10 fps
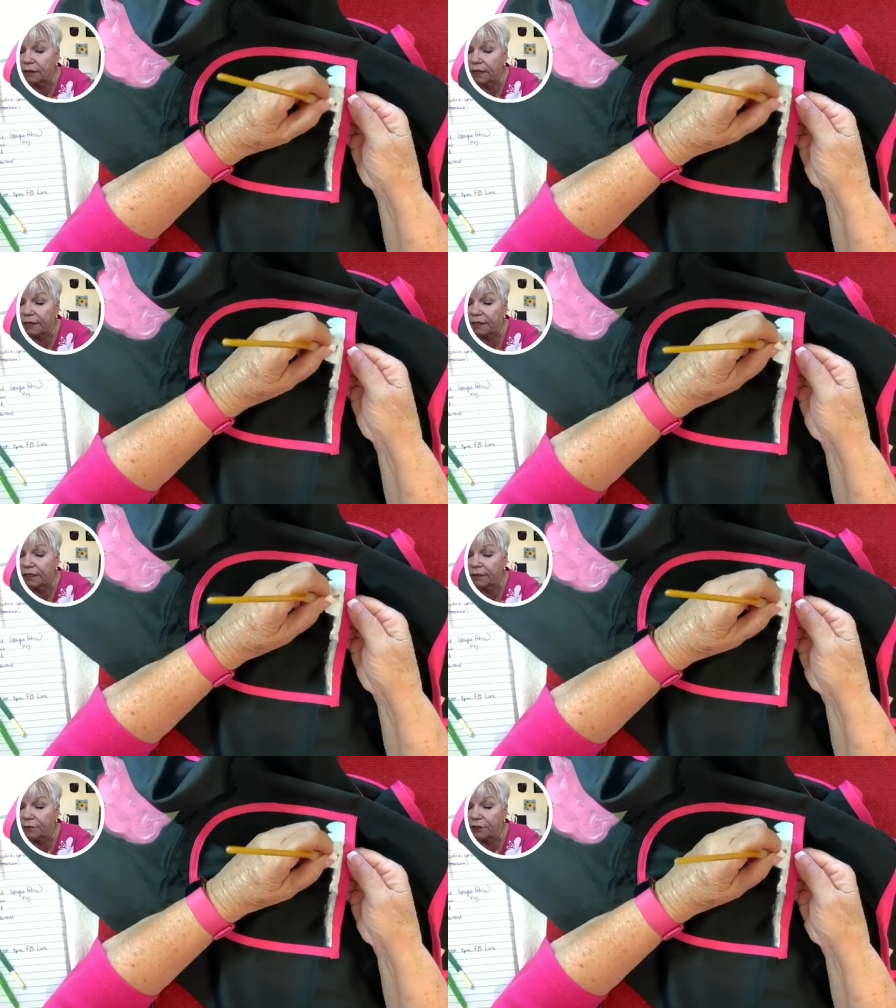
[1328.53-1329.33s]
and it
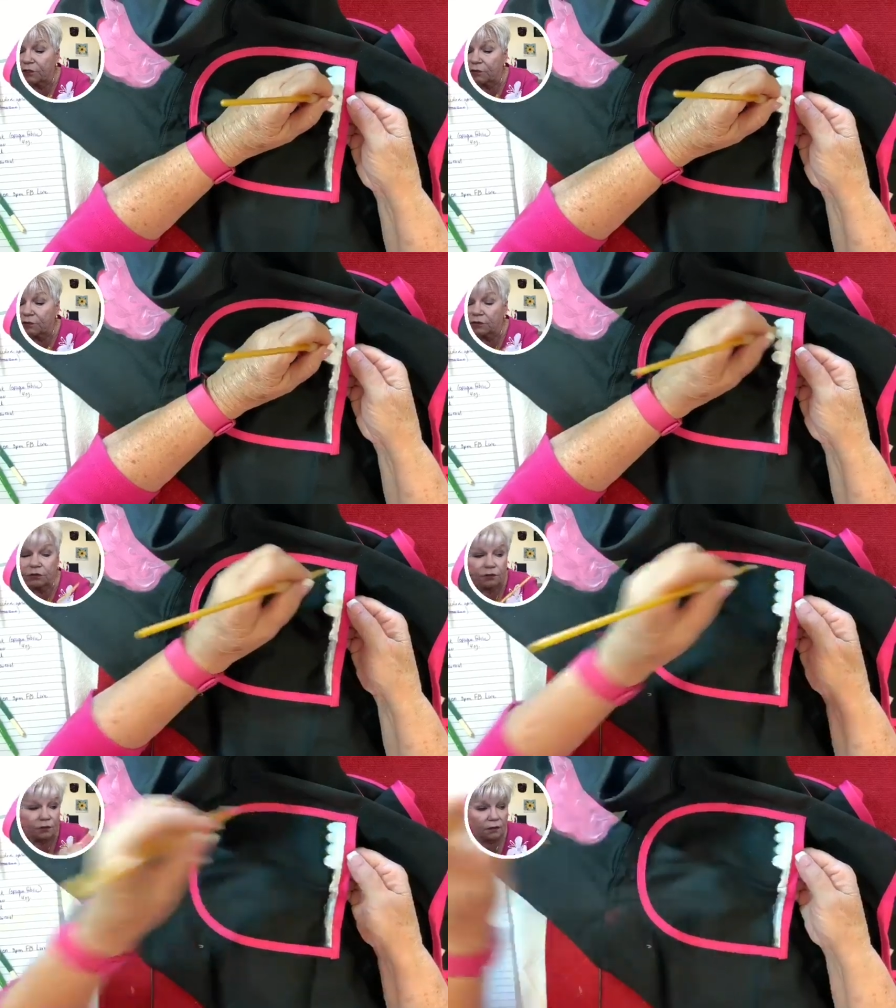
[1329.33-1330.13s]
can be
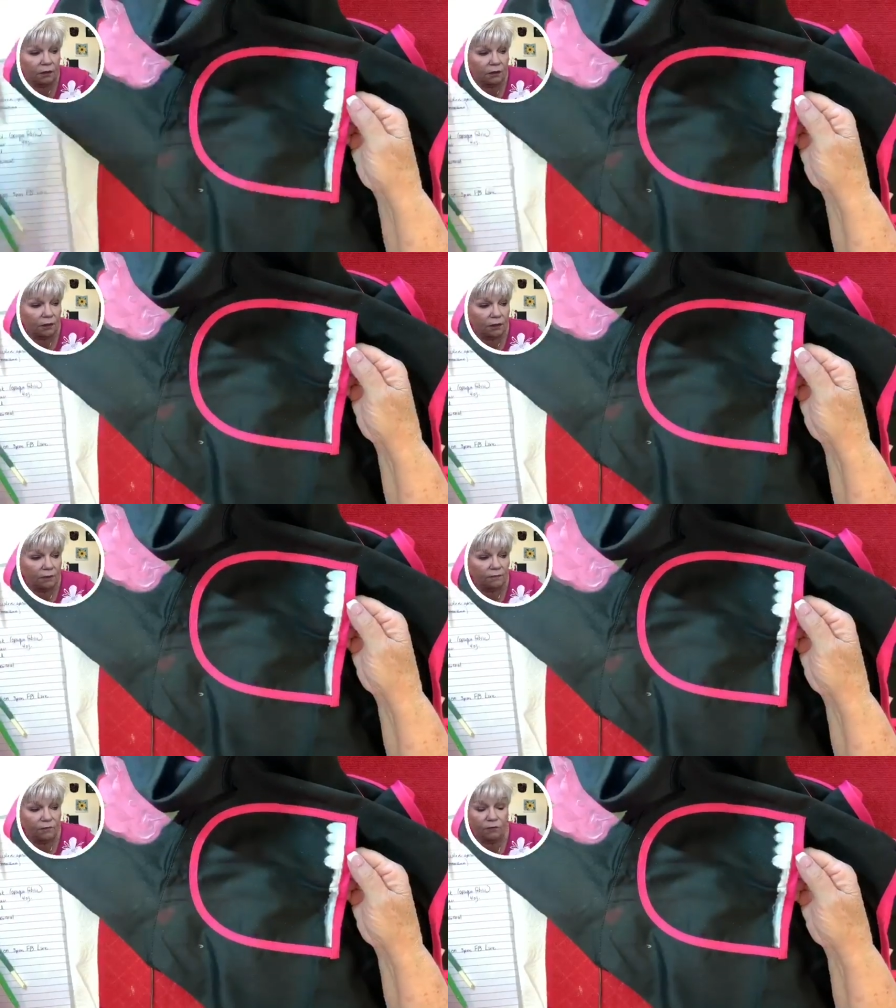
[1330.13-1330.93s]
used
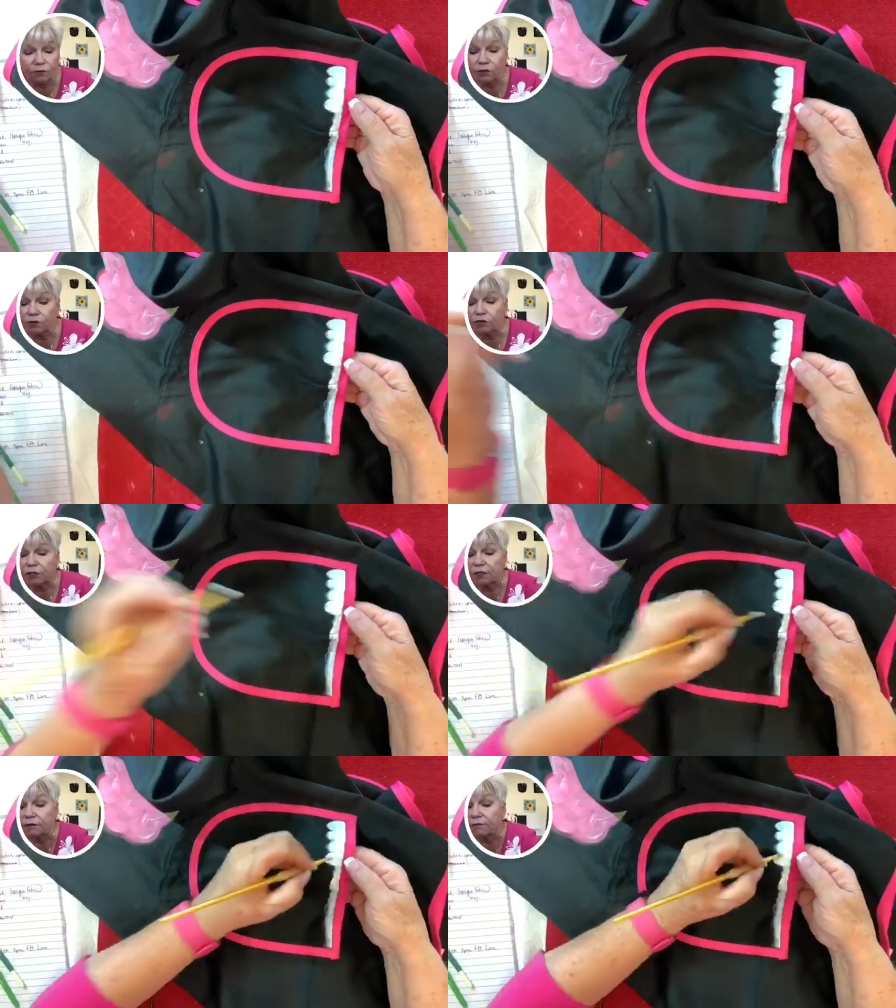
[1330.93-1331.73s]
for
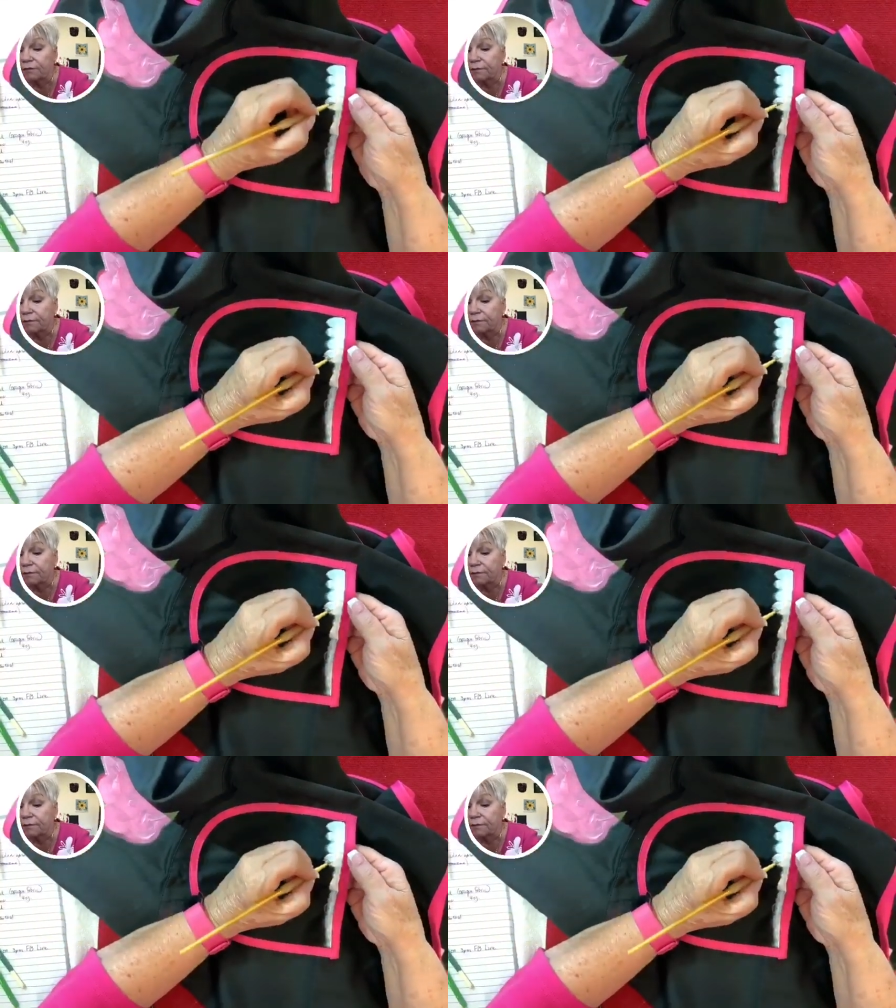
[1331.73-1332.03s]
yourself